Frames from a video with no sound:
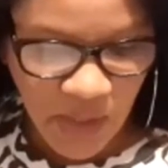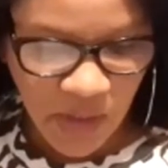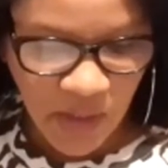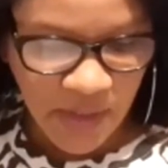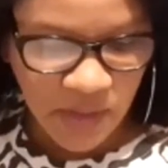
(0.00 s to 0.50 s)

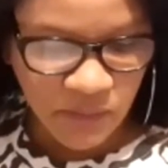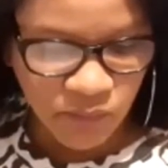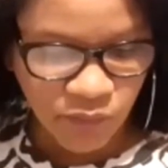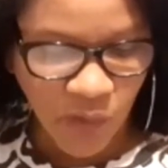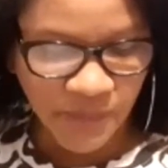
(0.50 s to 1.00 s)

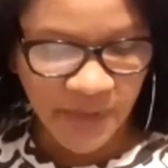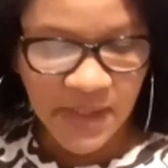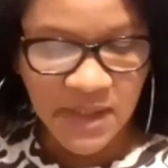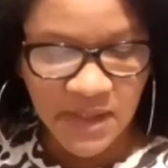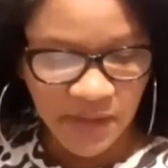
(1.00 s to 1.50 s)
involved in
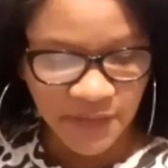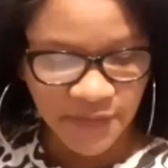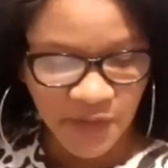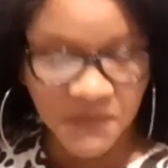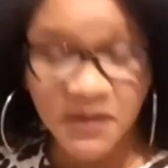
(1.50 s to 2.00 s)
any kind of
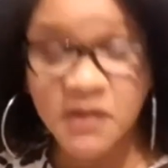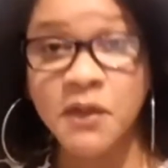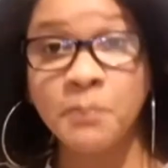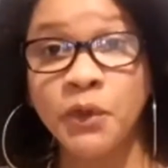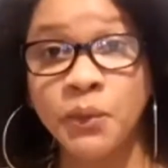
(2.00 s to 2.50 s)
substance
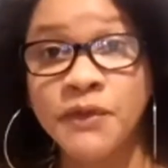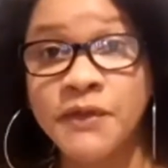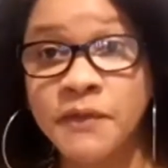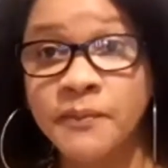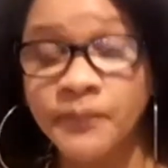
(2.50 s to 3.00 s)

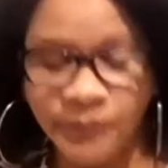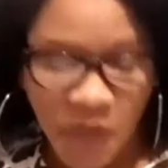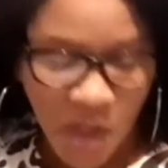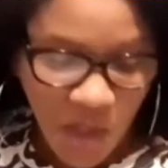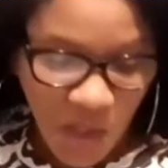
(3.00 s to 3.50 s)
abuse,
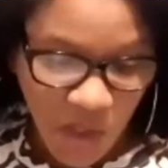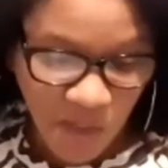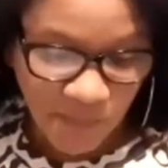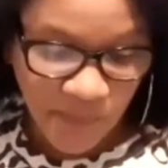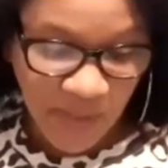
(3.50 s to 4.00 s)

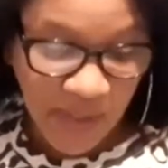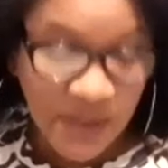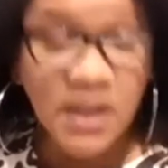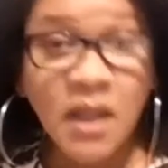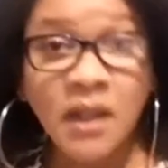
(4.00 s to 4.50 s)

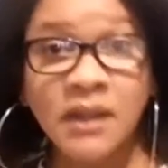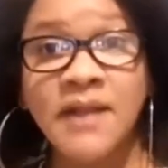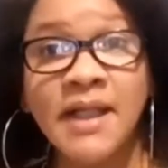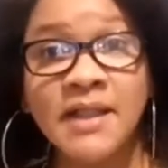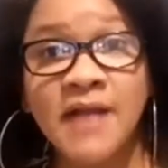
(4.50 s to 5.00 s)
any
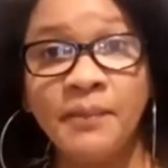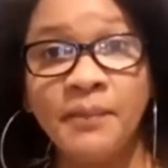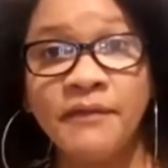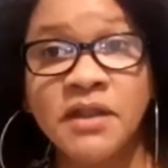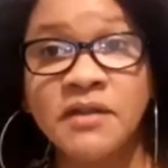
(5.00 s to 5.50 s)
type of
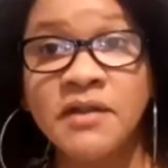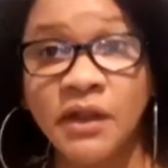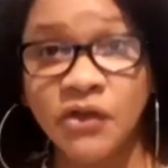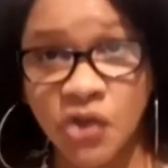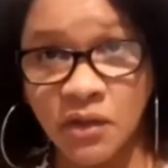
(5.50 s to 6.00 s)

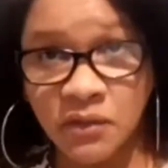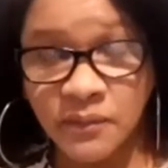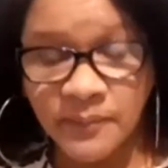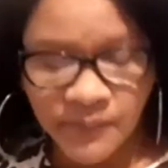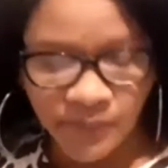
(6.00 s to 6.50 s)
addiction,
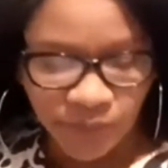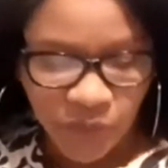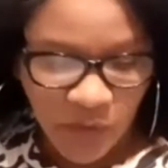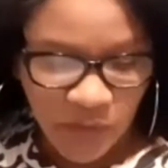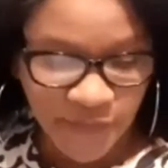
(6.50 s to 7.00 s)

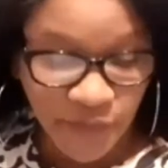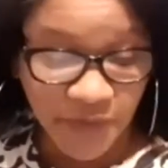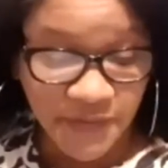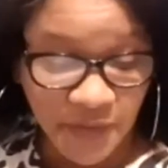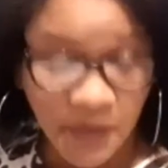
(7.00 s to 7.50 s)

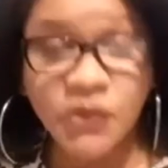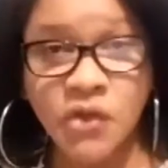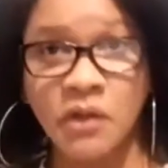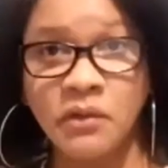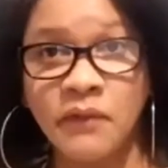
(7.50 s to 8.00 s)
serious
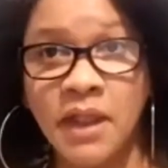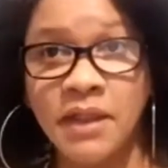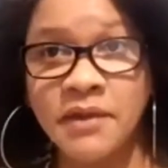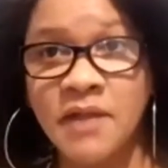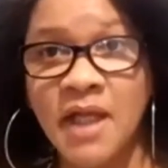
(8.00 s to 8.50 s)
addiction,
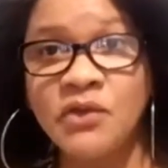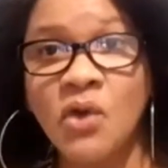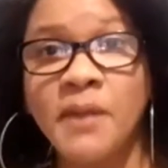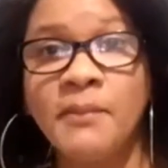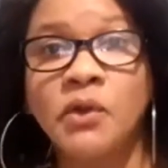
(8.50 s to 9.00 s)
right? I ain't
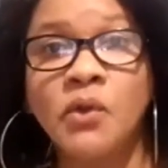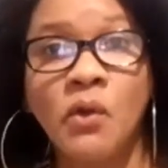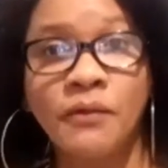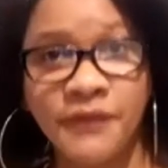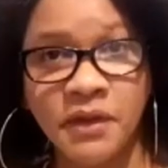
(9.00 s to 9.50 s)
talking about
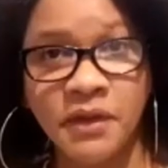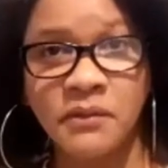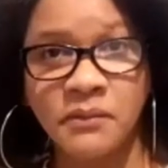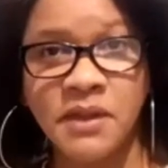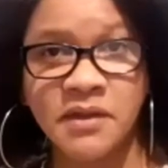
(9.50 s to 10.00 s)
coffee,
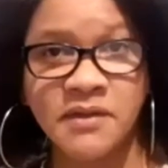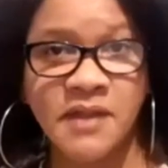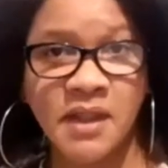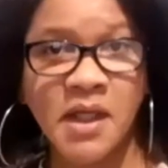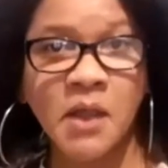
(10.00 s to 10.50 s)
because
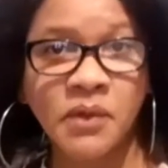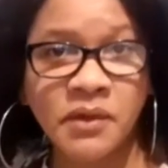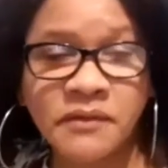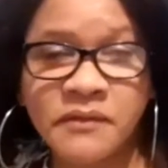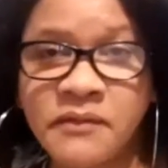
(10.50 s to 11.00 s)
then that will
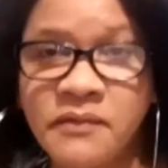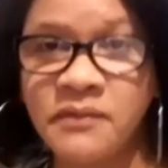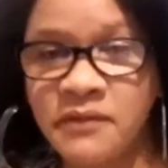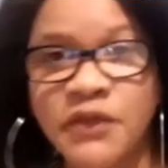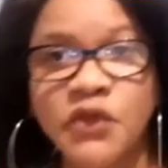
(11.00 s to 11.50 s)

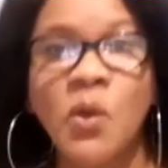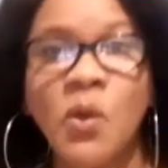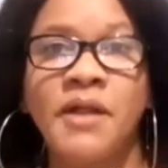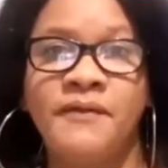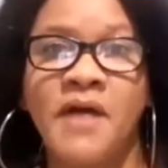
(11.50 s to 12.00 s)

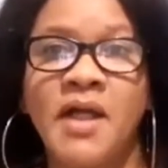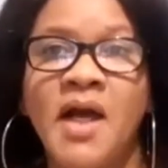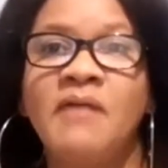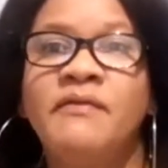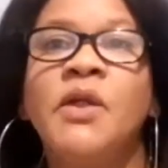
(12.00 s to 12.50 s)
disqualify
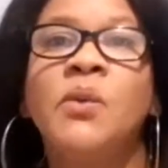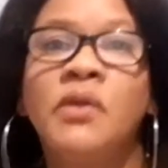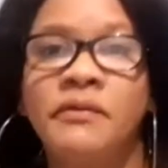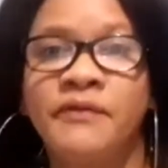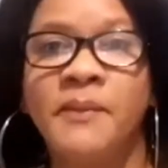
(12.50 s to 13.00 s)
half of the
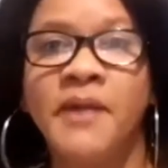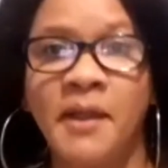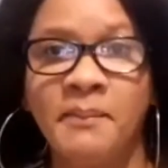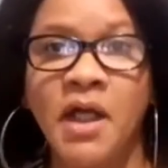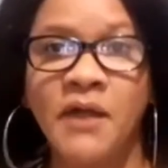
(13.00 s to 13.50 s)
world from
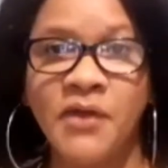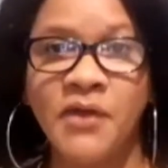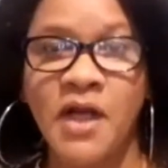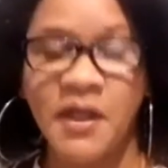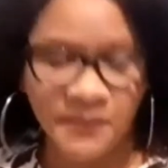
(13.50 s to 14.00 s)
getting married,
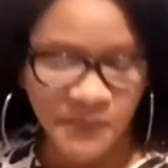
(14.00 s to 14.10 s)
right?